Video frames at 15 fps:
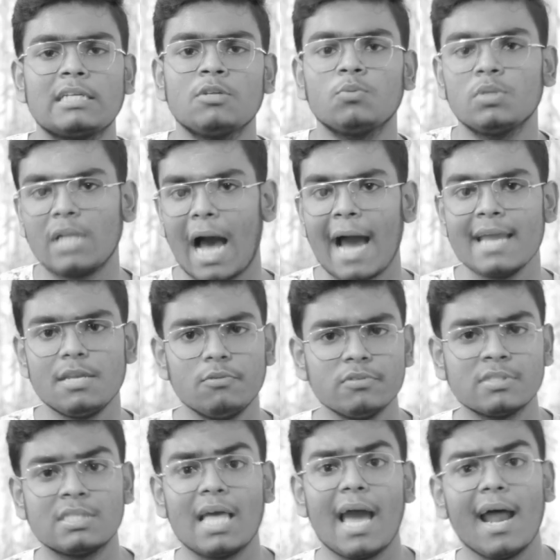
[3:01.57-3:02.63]
it with
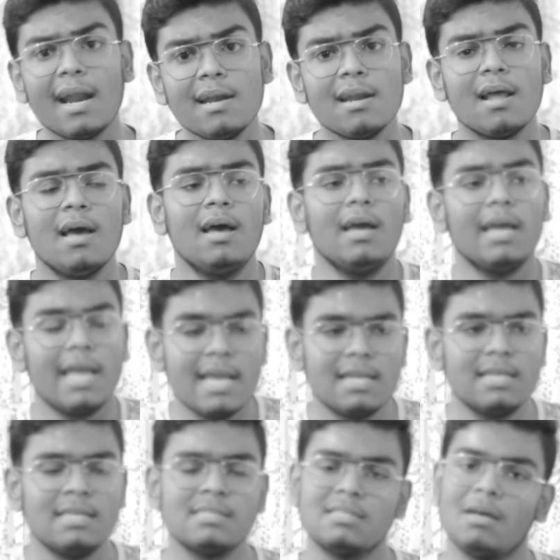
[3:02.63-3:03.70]
iTunes, then
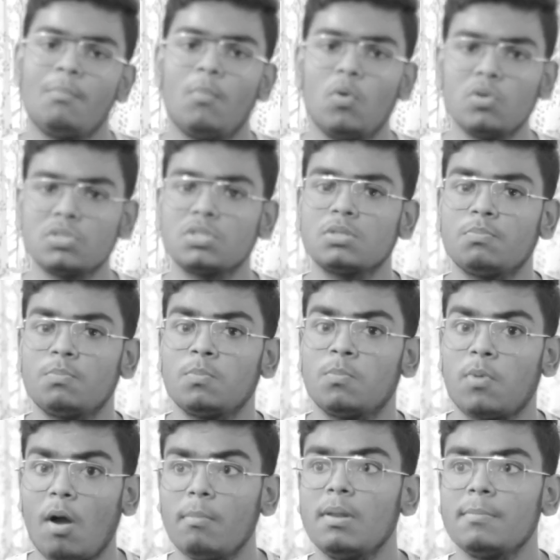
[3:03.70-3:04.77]
it is the most
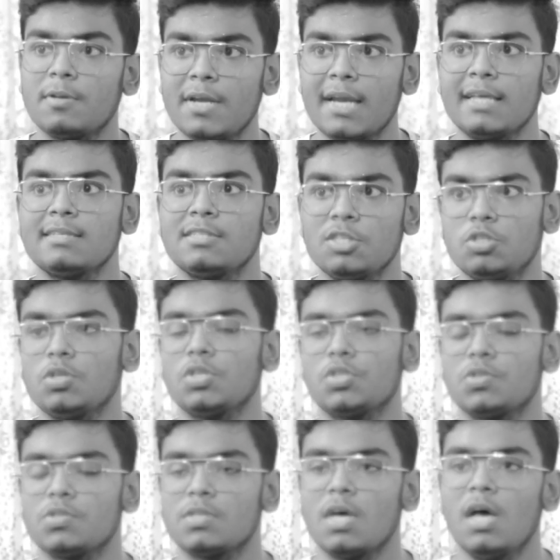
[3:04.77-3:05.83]
problem creating
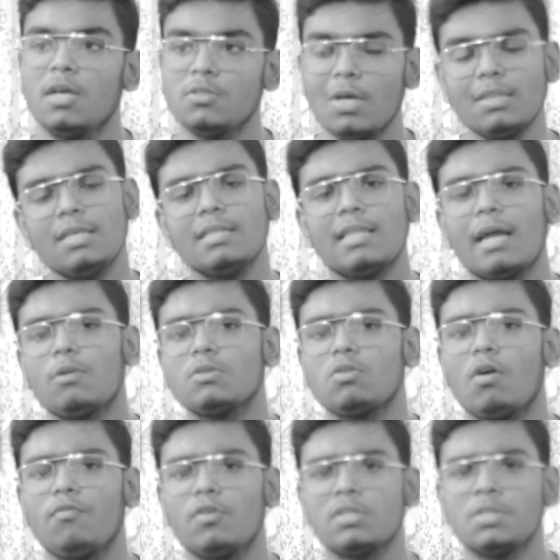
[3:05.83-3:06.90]
situations. So I think that was
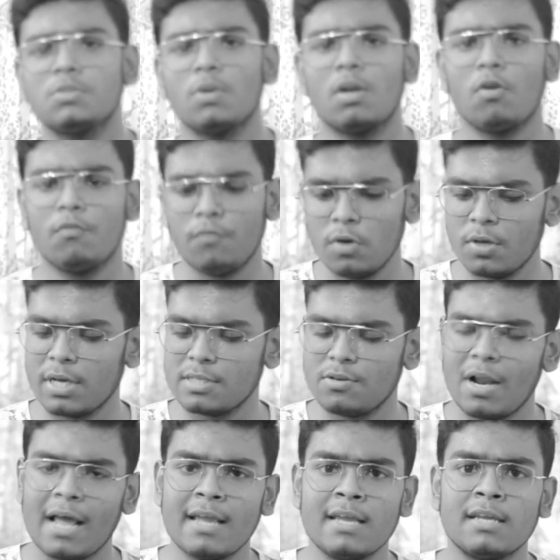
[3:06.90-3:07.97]
all for this one. Hopefully you guys
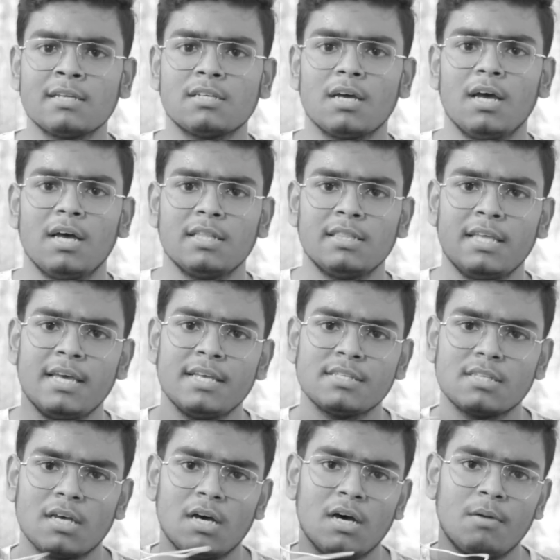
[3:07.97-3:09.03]
liked
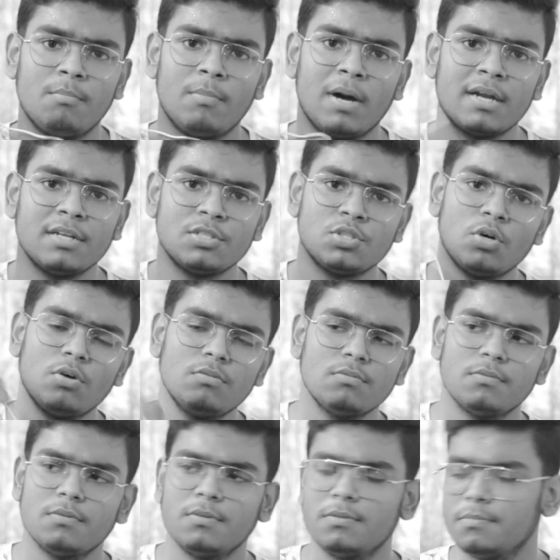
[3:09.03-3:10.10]
this Monday show.
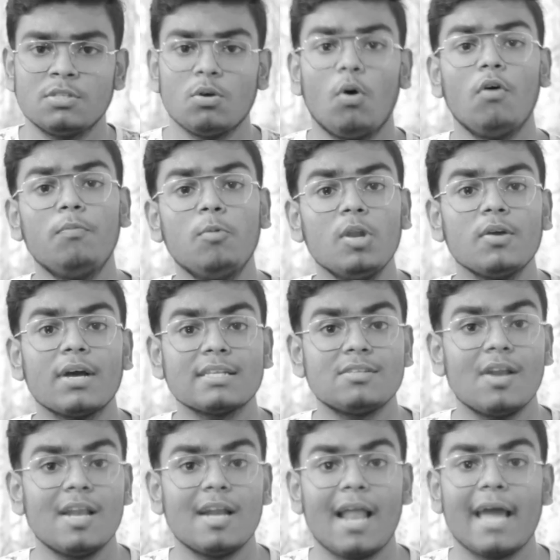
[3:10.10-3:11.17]
So hopefully you guys
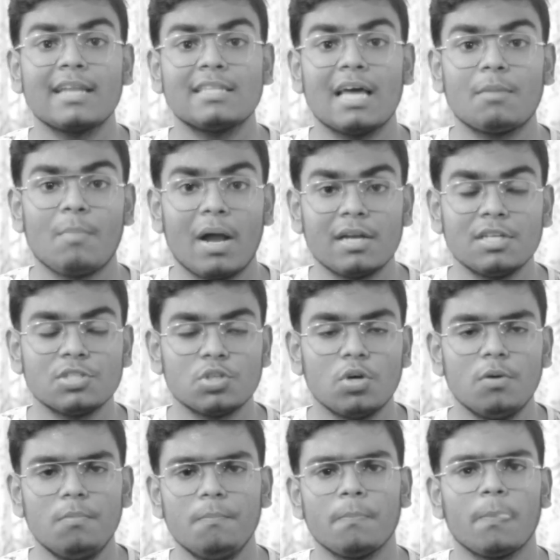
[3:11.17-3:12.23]
really like that Monday
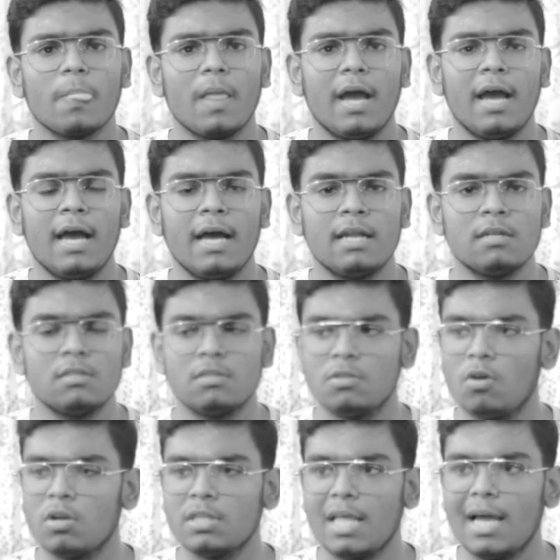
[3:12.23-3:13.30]
show, and
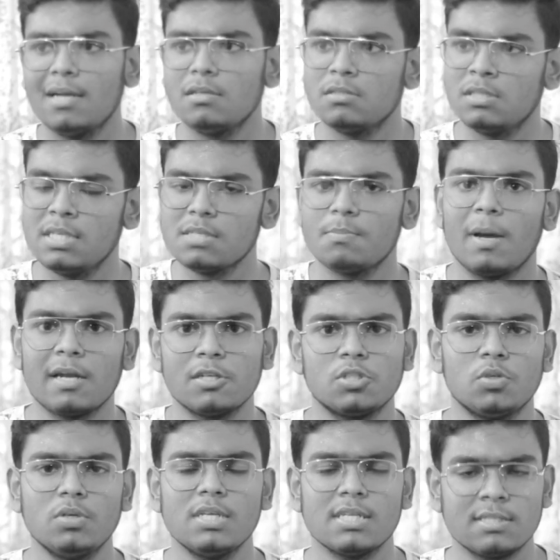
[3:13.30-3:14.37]
not that, this Monday
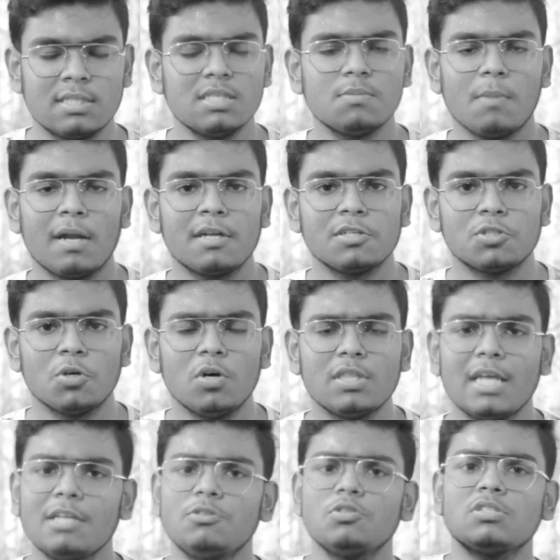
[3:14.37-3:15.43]
show. Yes, this Monday show.
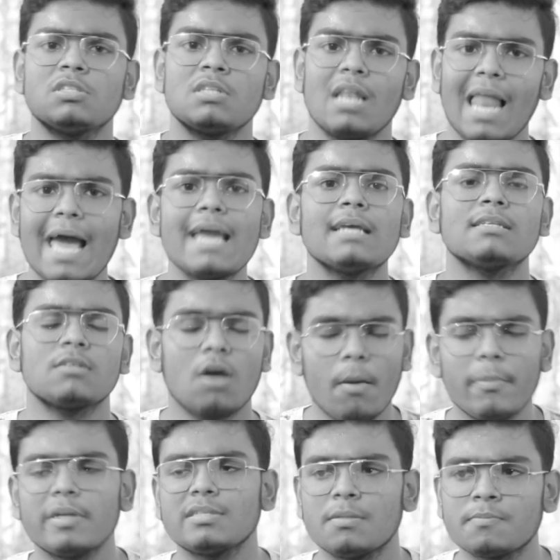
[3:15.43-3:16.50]
Then you should like,
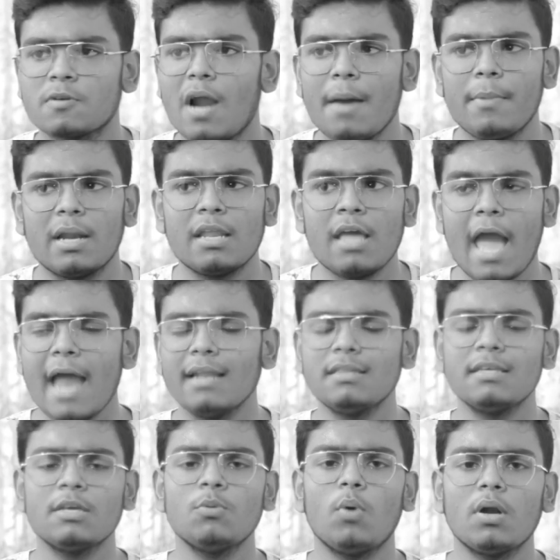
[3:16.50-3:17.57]
comment, subscribe, and
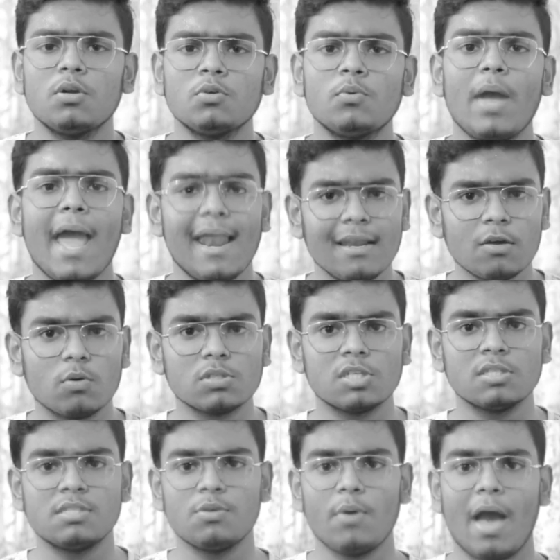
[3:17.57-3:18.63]
anything you want to do, any
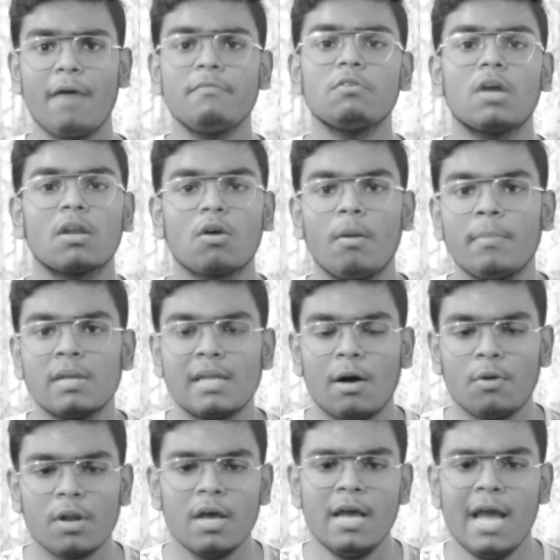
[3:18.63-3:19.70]
questions you have, you can comment down.